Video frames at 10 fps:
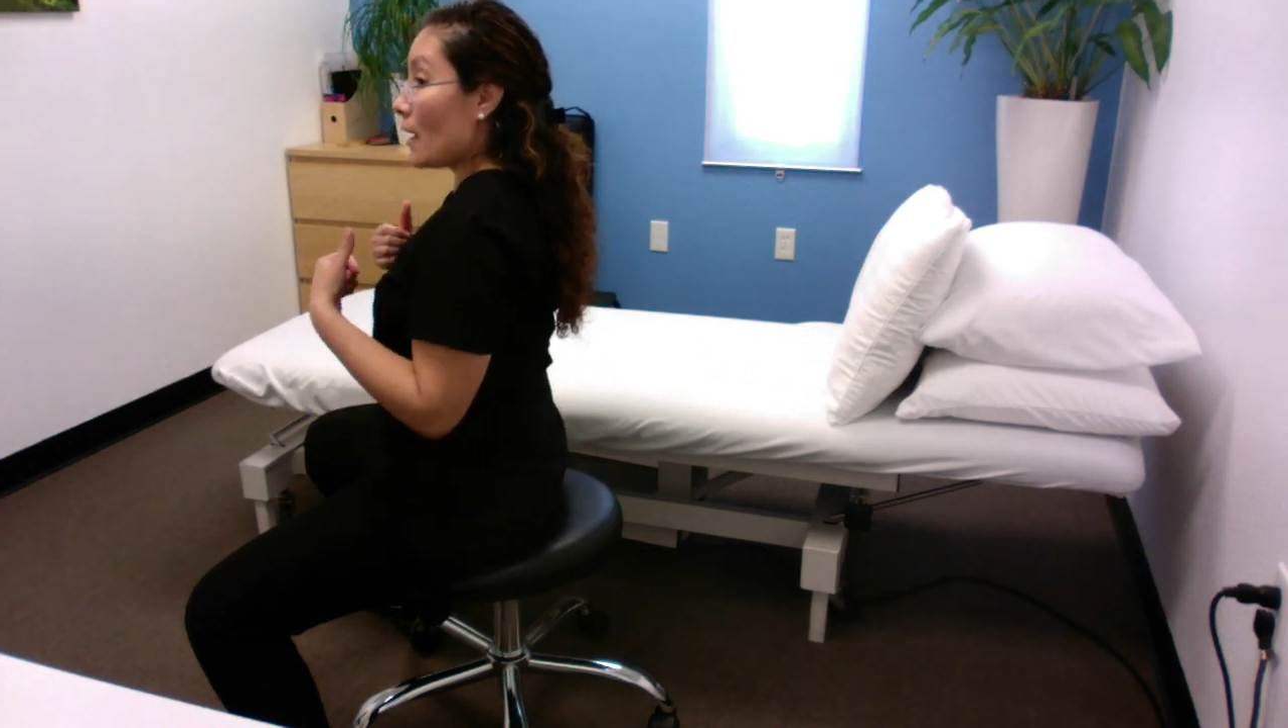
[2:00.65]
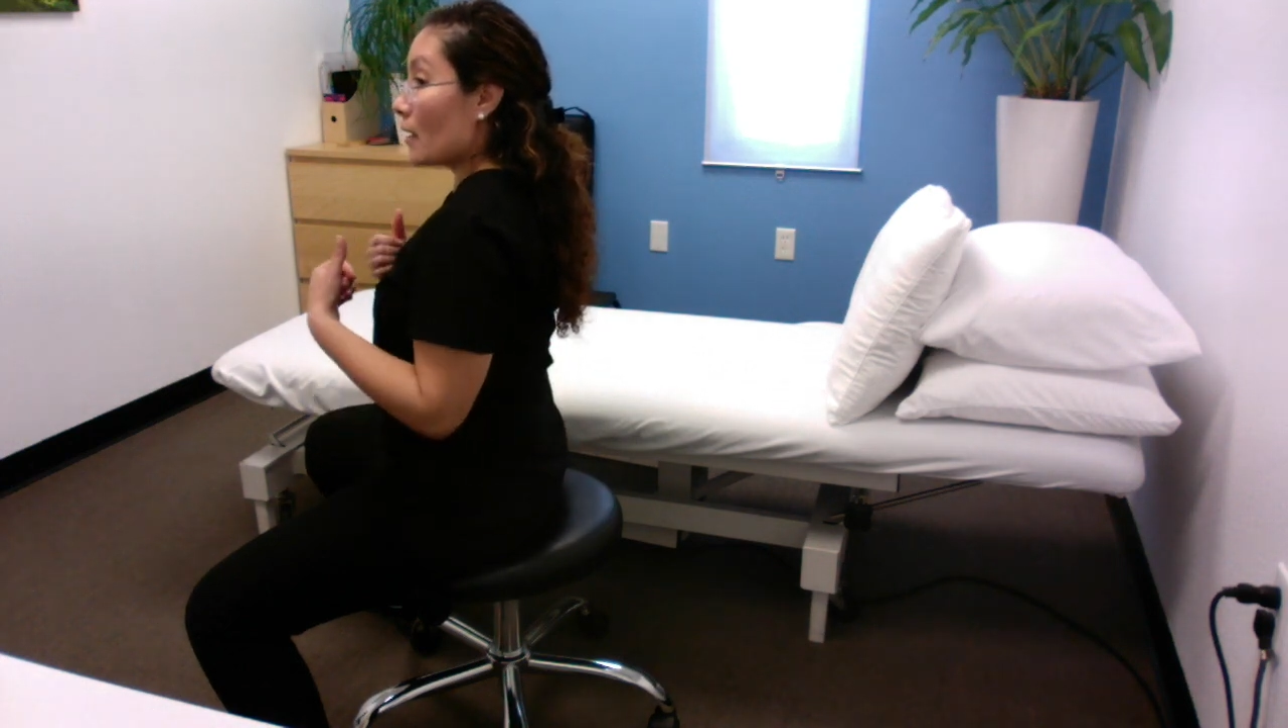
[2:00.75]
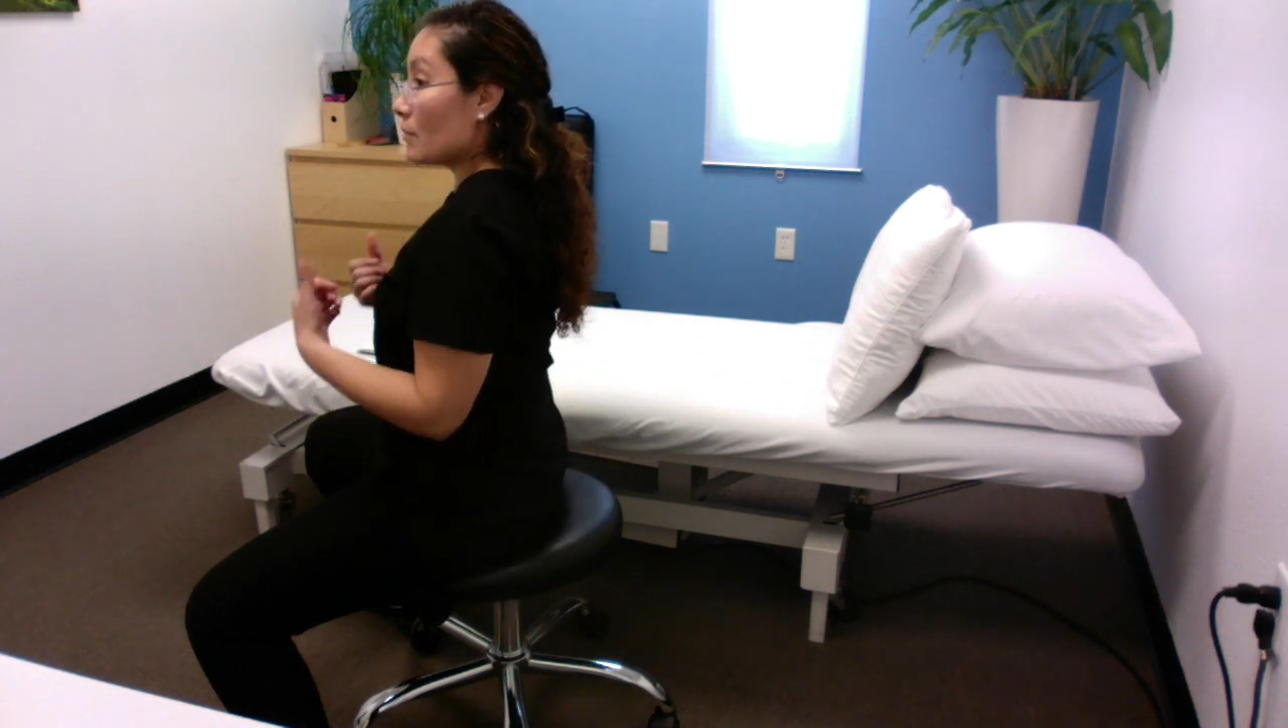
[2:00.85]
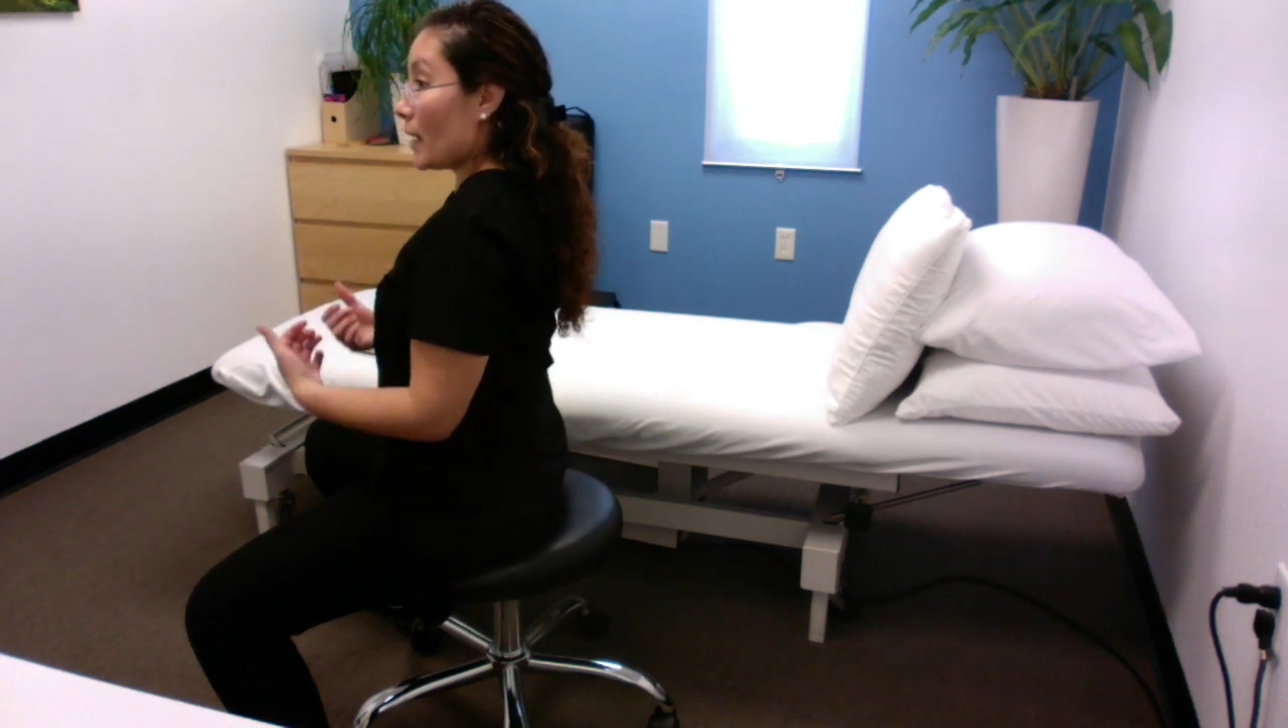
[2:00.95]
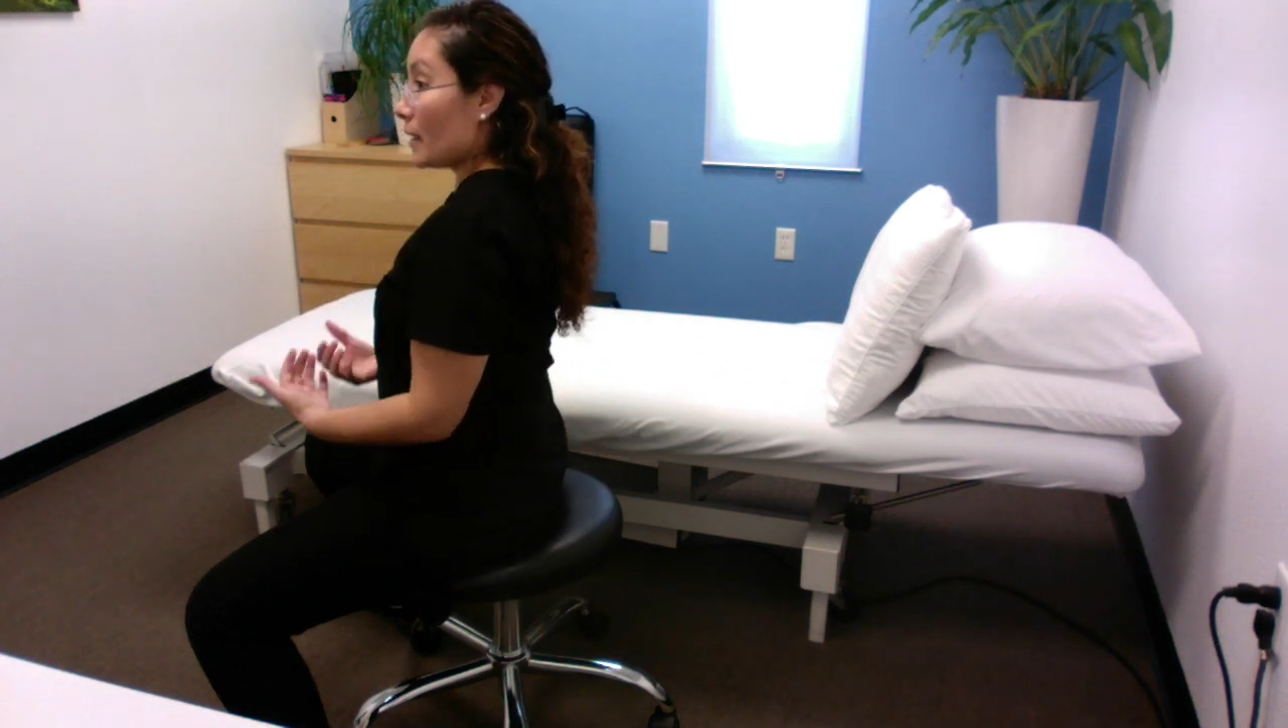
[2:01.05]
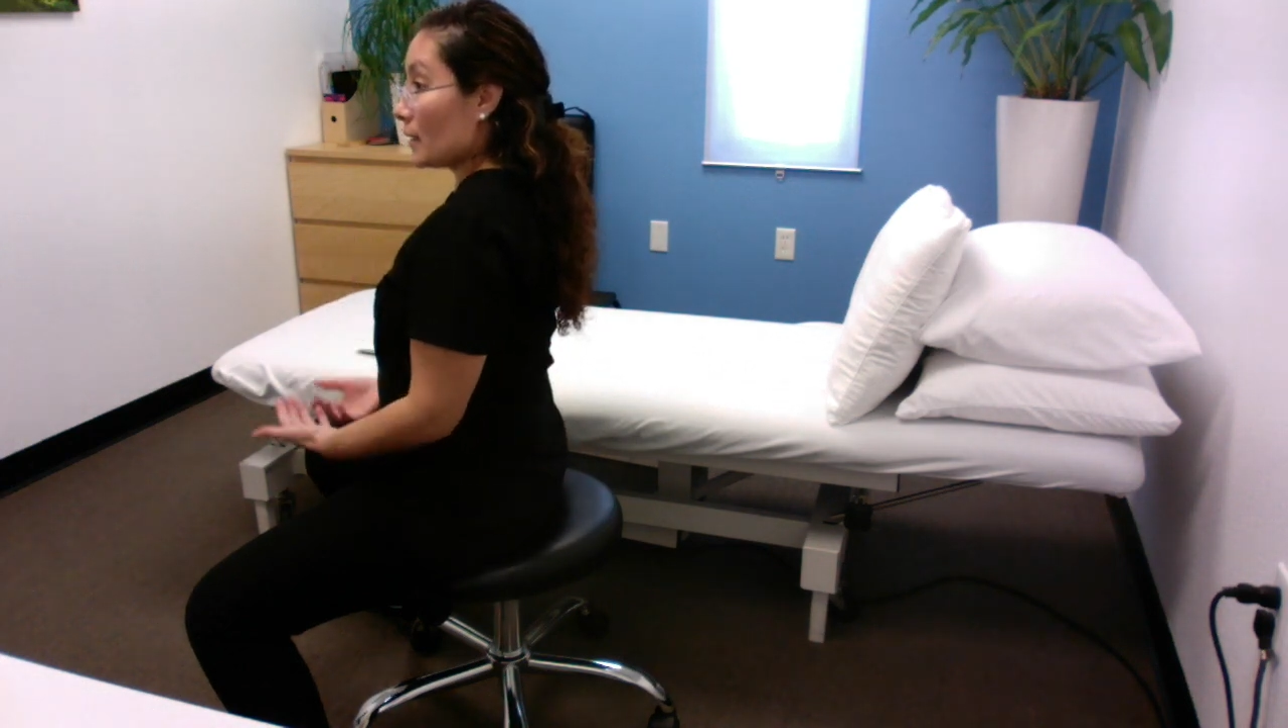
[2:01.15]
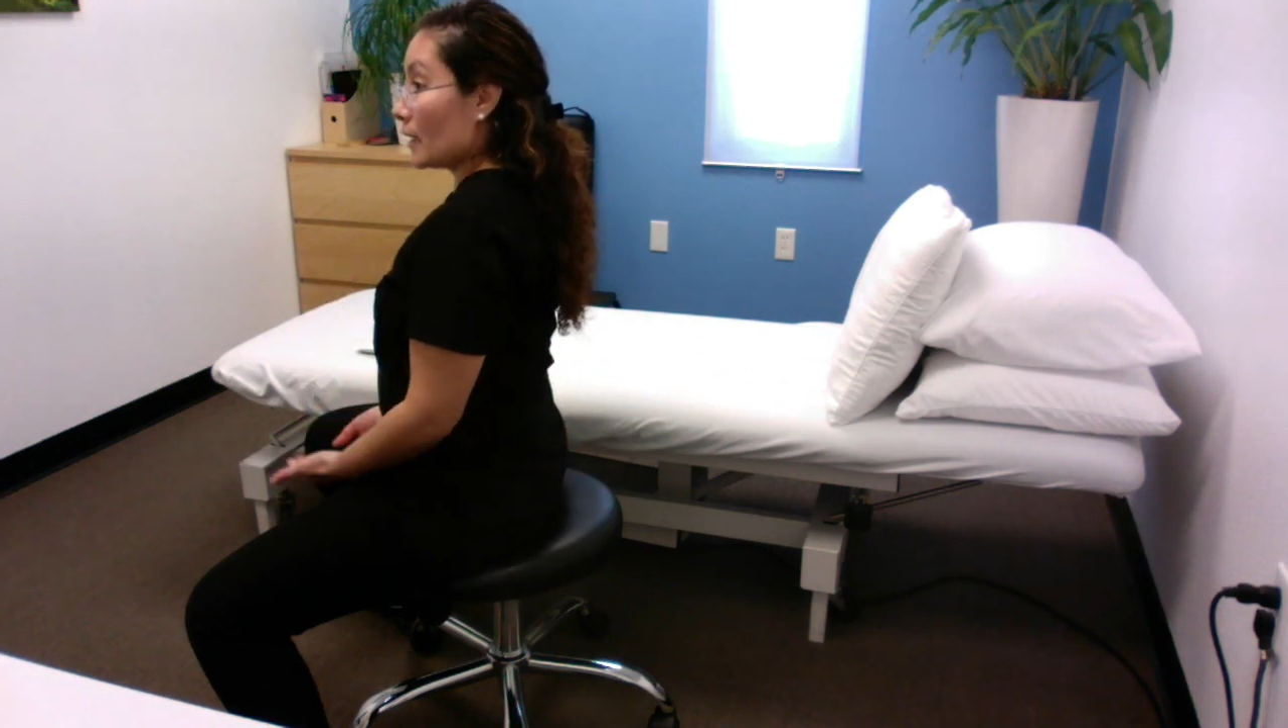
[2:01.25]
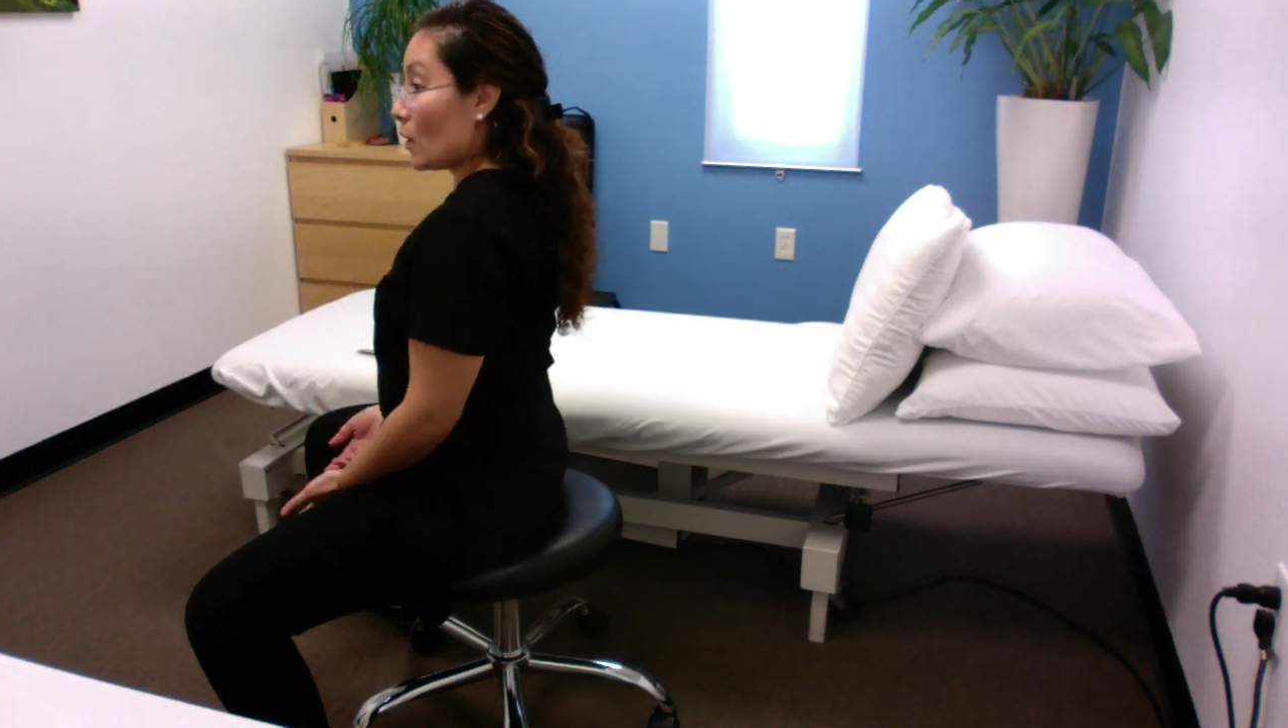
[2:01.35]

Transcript: automatically